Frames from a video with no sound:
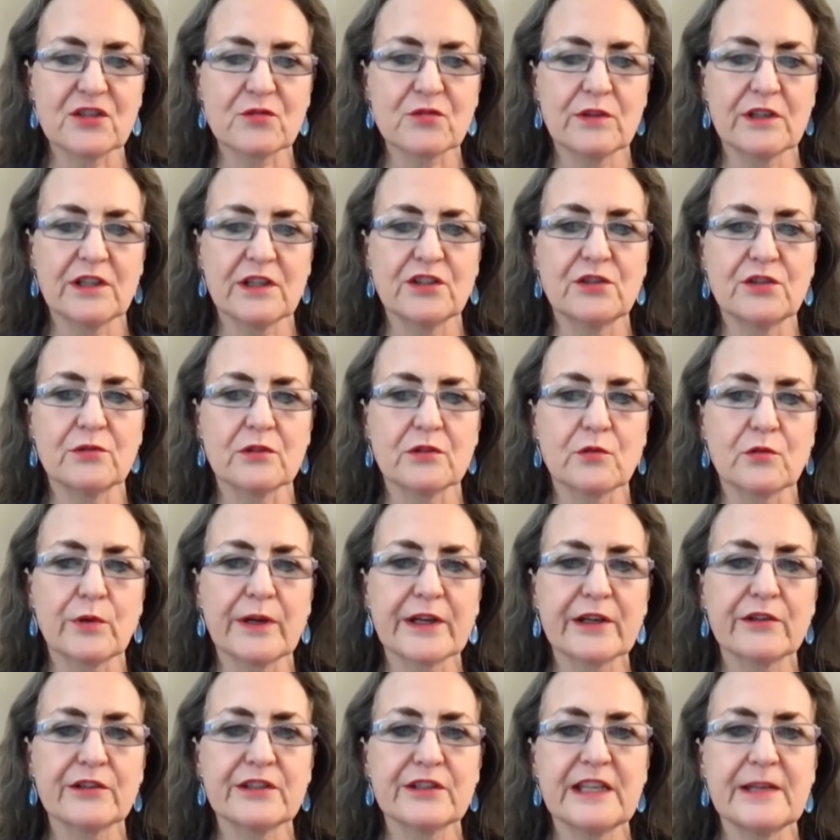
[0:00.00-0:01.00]
want to do a
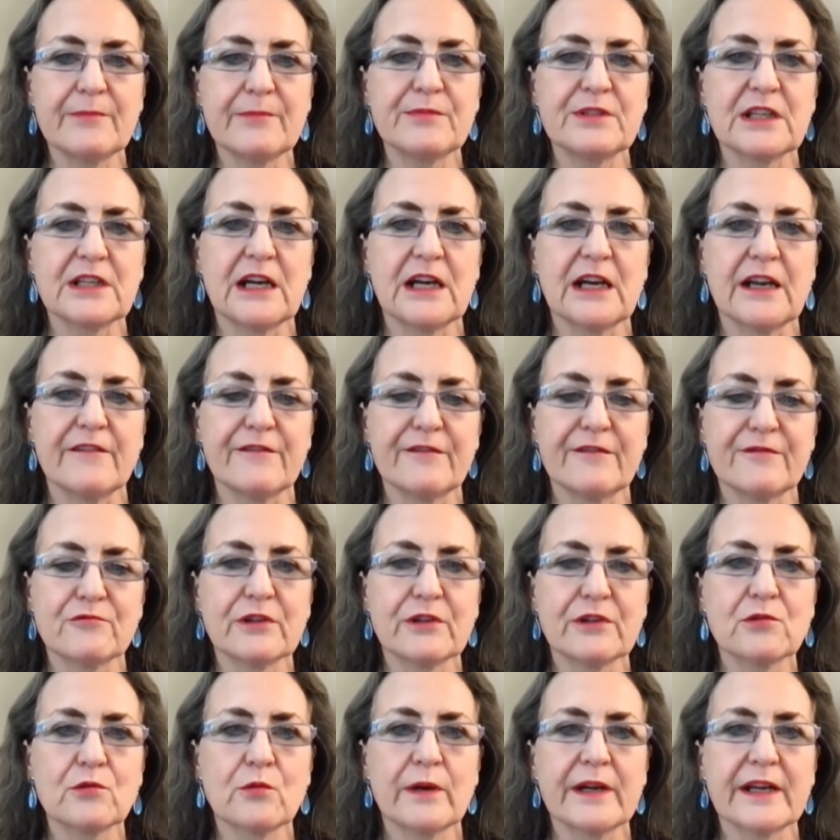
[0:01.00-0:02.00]
quicker deep dive real
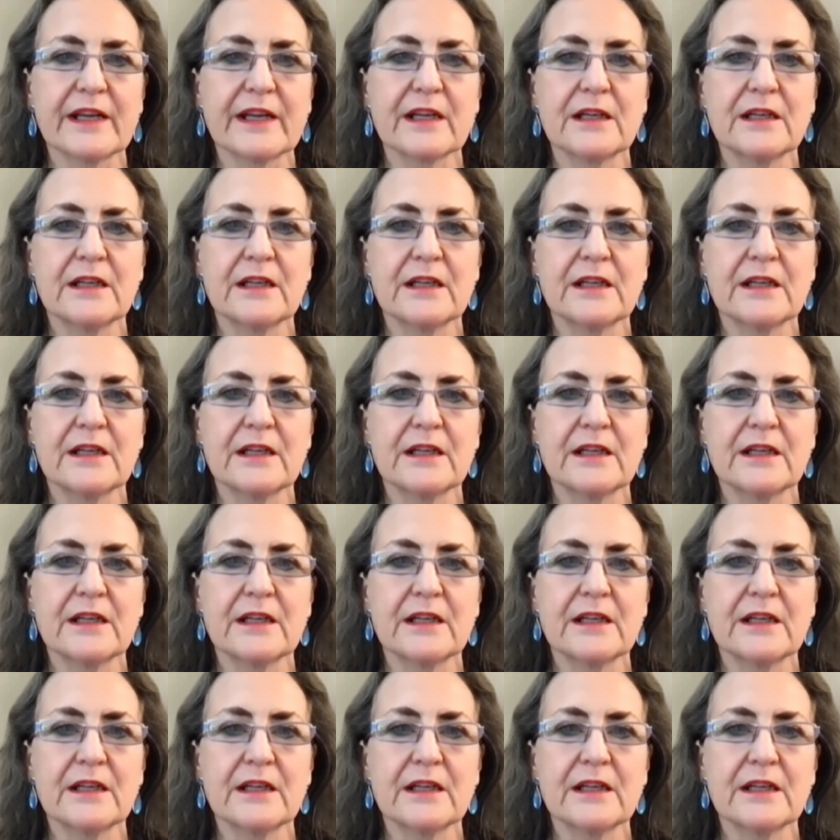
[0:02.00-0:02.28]
quick